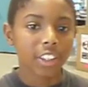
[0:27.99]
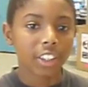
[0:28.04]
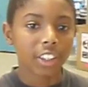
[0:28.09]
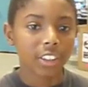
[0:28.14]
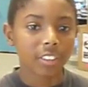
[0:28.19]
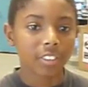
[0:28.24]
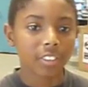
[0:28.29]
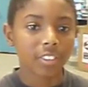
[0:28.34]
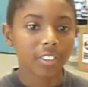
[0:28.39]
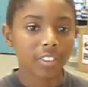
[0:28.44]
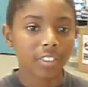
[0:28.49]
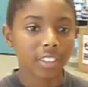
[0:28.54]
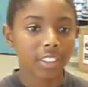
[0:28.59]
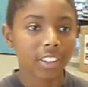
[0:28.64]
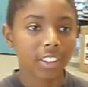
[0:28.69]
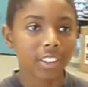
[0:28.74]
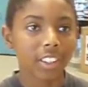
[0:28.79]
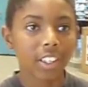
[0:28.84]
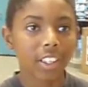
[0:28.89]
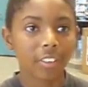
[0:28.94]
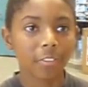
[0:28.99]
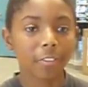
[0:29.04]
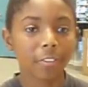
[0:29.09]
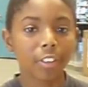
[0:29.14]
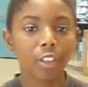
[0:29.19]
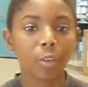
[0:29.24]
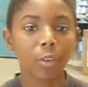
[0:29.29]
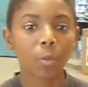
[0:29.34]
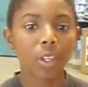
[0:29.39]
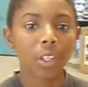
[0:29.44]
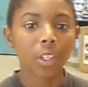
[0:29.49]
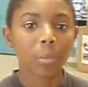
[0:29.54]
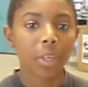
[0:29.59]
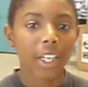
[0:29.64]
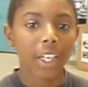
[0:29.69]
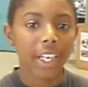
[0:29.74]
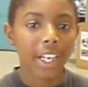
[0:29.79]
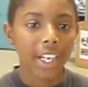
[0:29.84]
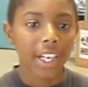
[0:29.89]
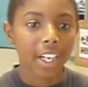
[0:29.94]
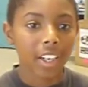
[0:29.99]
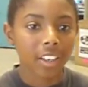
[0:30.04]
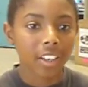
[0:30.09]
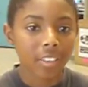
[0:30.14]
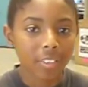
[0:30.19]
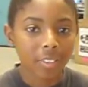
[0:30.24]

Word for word: to uh, feel the wind in my hair.